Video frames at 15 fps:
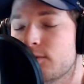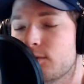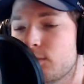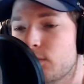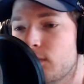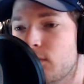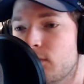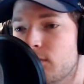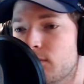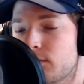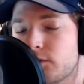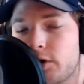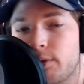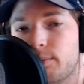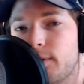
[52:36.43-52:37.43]
will
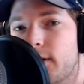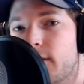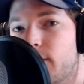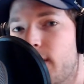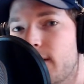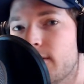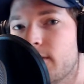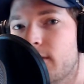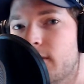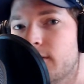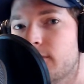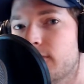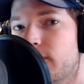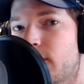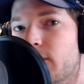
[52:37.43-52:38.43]
show up there right on
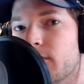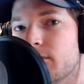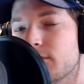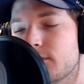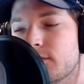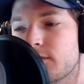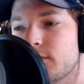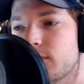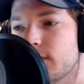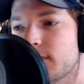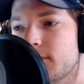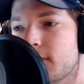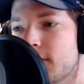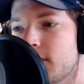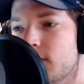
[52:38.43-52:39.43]
your phone. So you
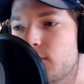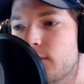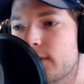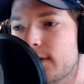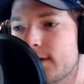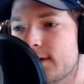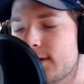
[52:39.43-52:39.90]
can listen.